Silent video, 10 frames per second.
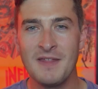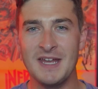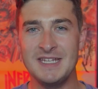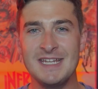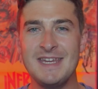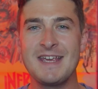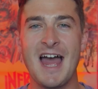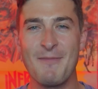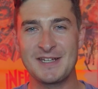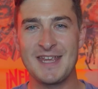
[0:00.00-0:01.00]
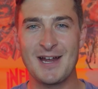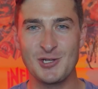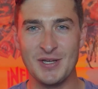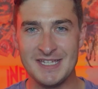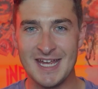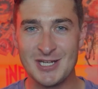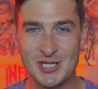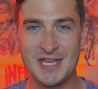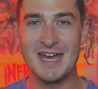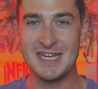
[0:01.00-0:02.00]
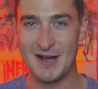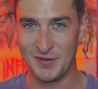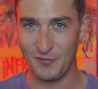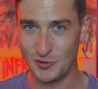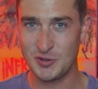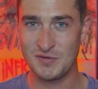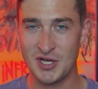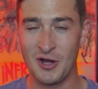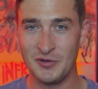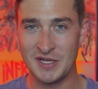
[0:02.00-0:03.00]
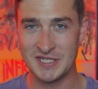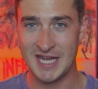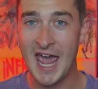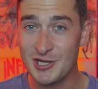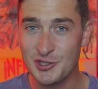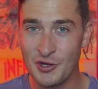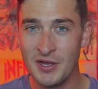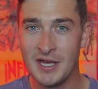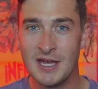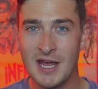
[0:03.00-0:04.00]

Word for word: that DC Comics actually ditched the idea of the Fortress of Solitude as a castle